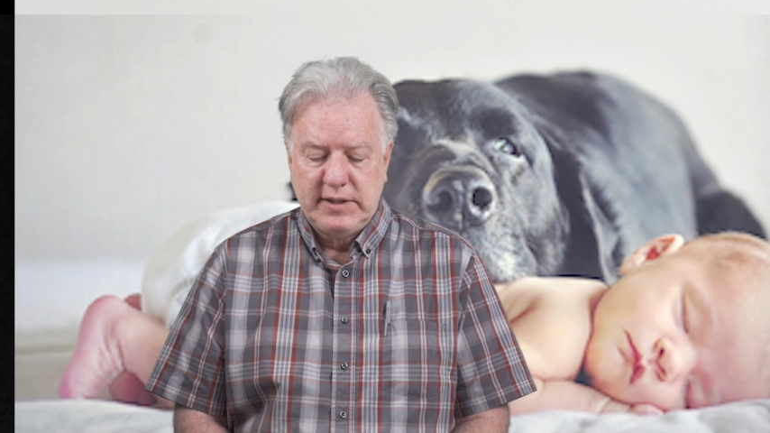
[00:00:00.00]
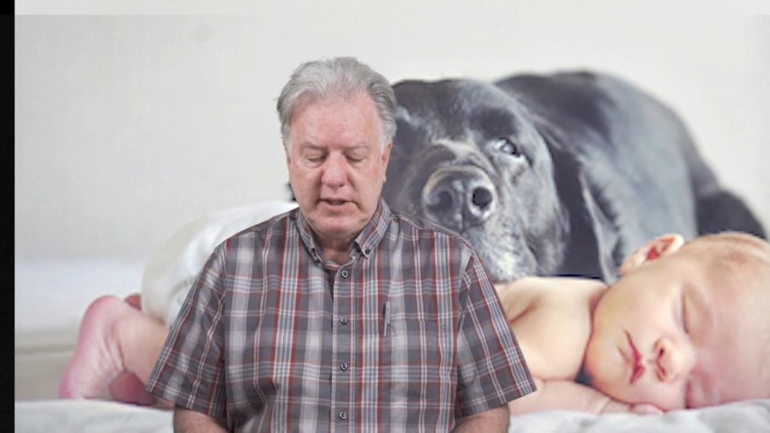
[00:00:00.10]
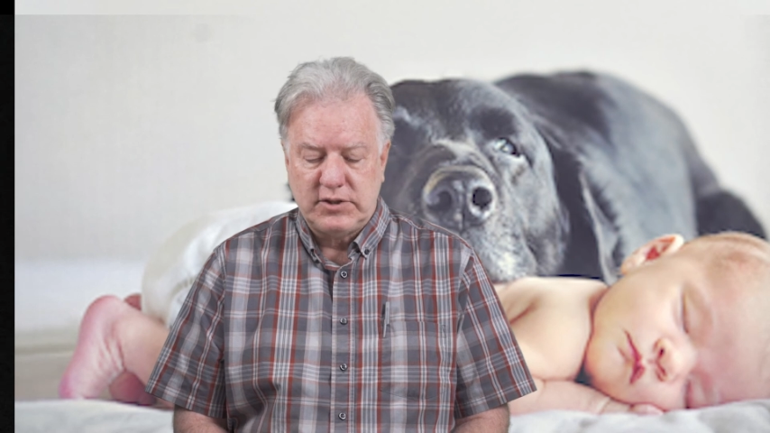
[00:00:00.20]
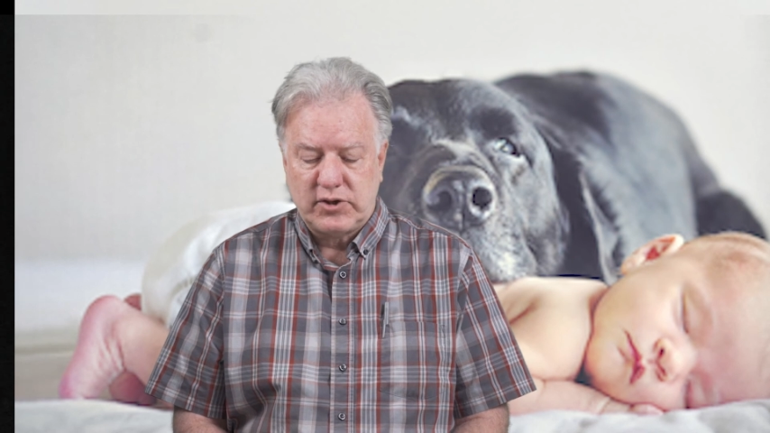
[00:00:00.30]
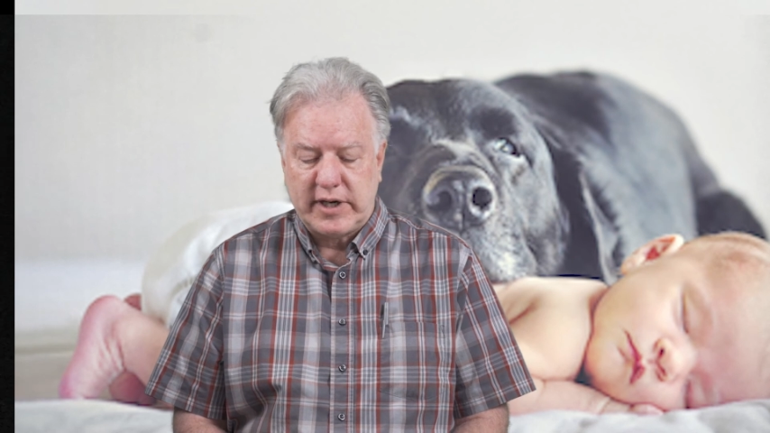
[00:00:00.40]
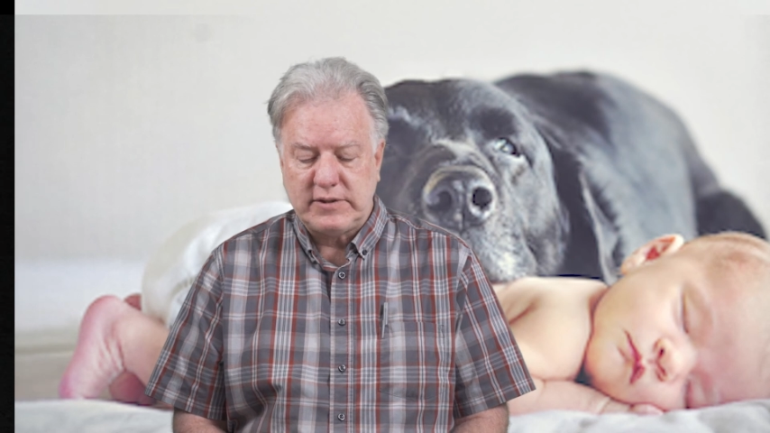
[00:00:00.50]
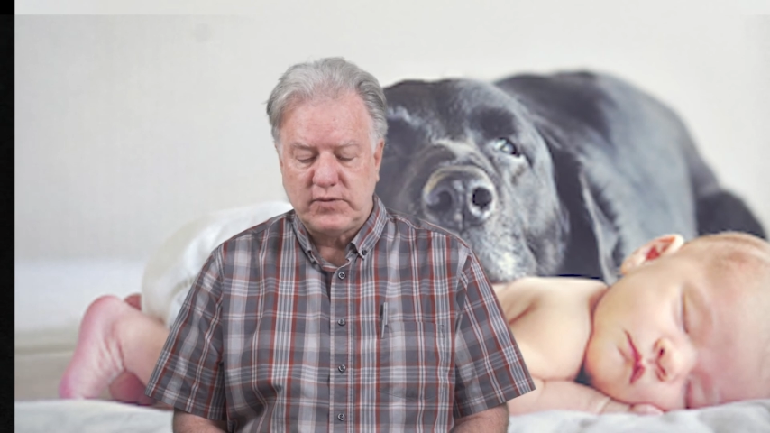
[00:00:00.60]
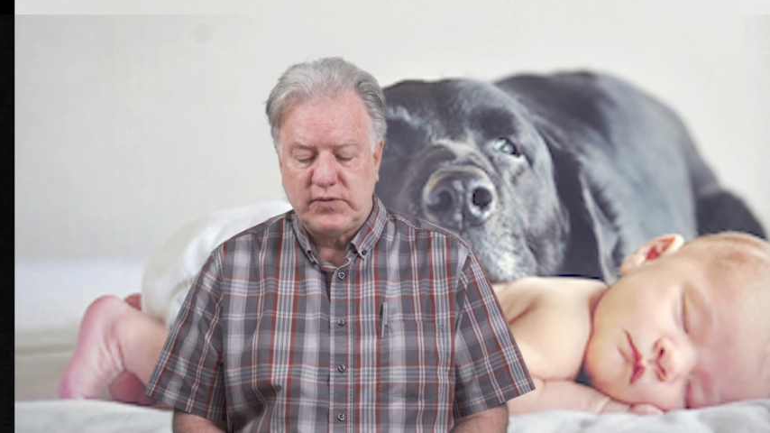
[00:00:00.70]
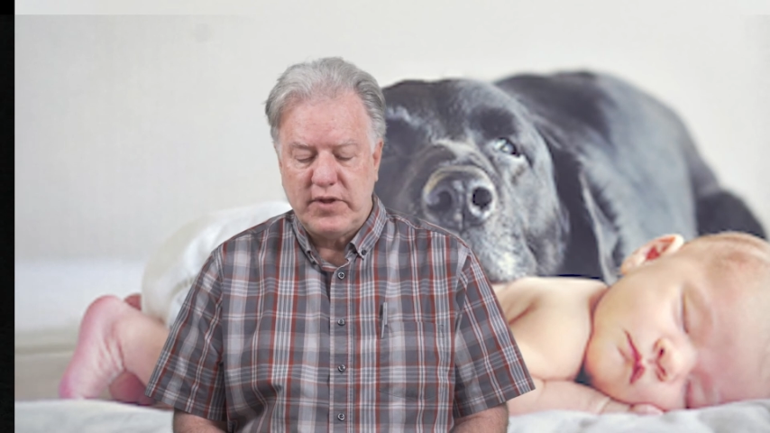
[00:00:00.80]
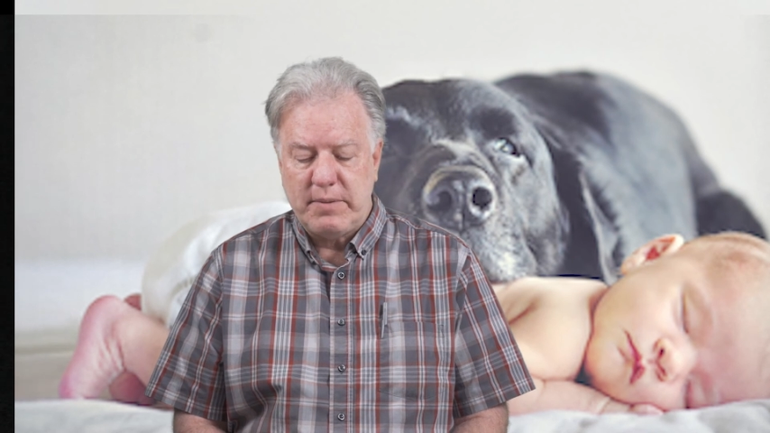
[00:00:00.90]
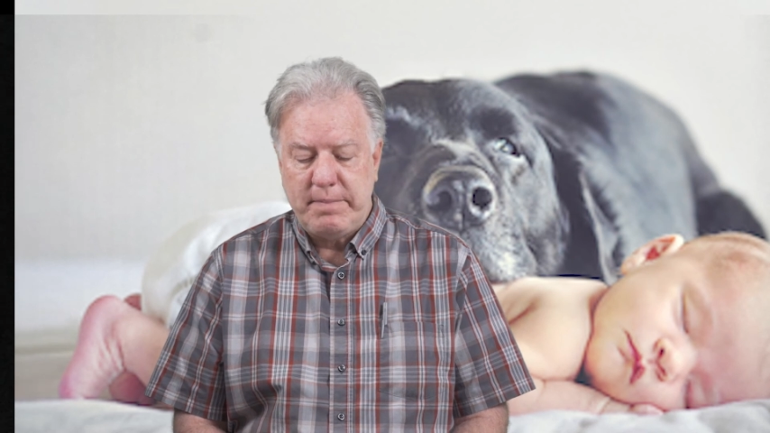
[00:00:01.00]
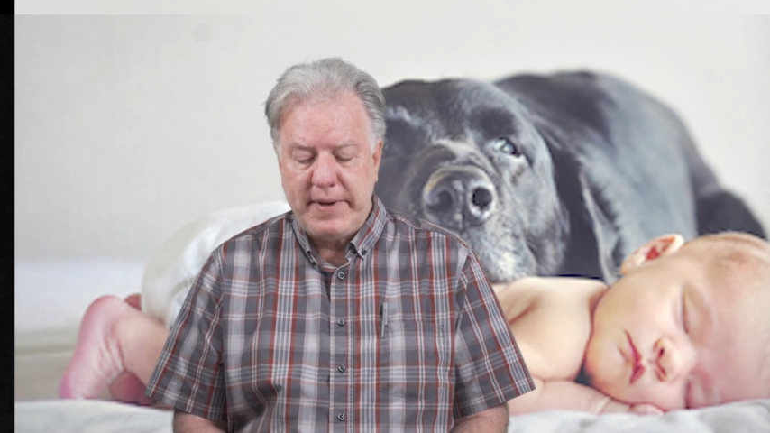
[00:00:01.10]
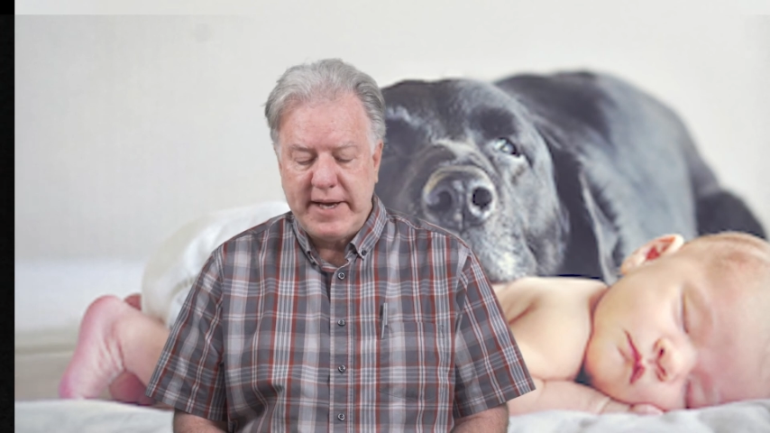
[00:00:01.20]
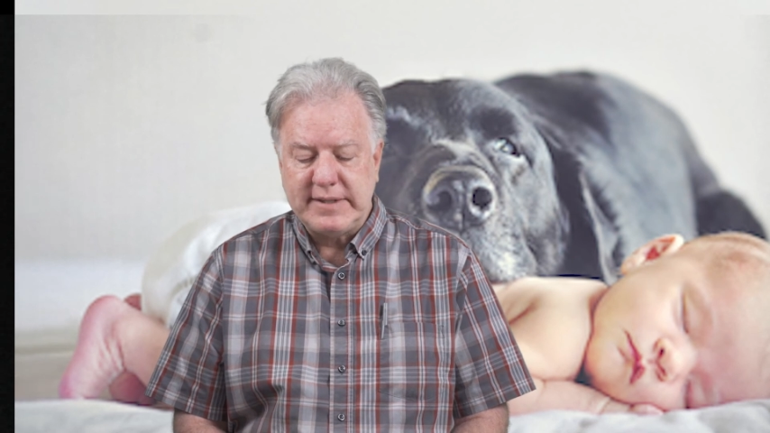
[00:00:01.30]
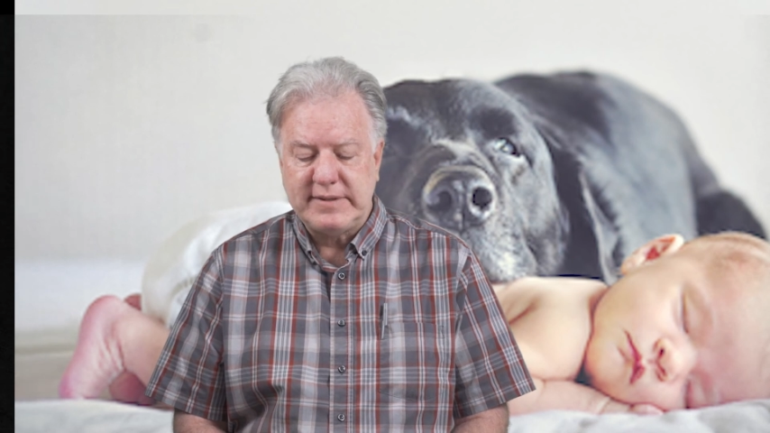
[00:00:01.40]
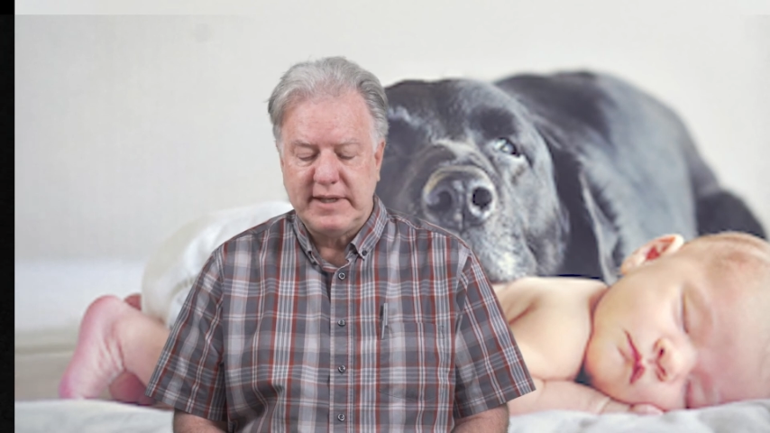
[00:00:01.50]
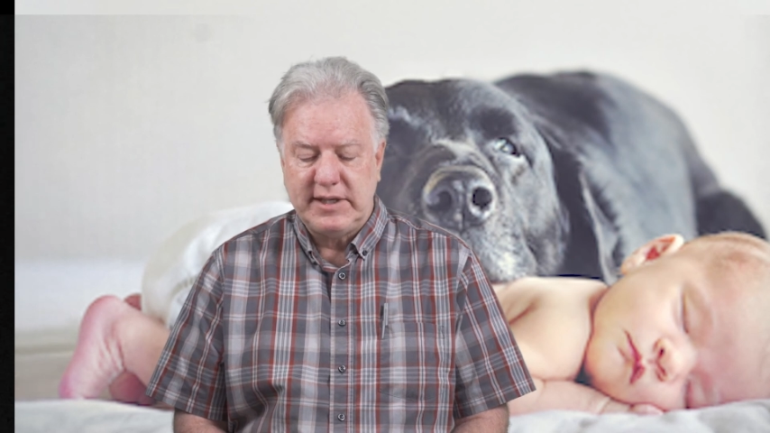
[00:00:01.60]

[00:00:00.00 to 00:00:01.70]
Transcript: to trust for the biggest